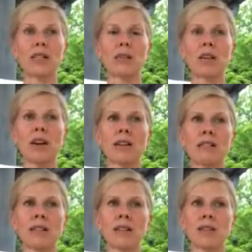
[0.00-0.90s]
So a lot
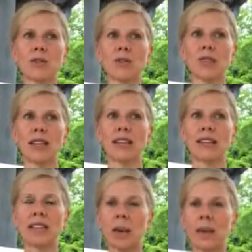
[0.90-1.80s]
of the sort of like
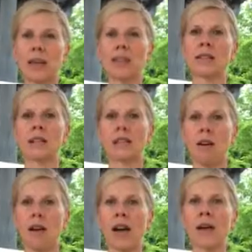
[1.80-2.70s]
lemons and
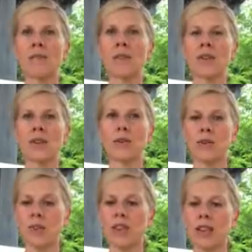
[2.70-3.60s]
limes and those
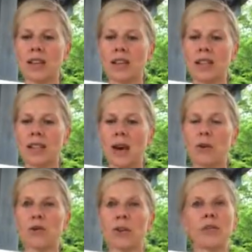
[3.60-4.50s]
sort of things, the
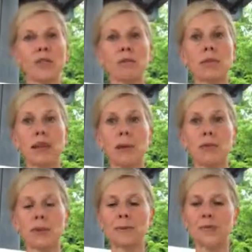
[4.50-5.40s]
sour flavors are really
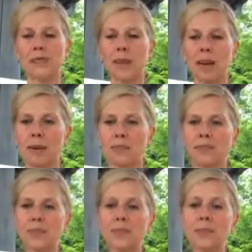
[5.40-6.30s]
helpful. Um,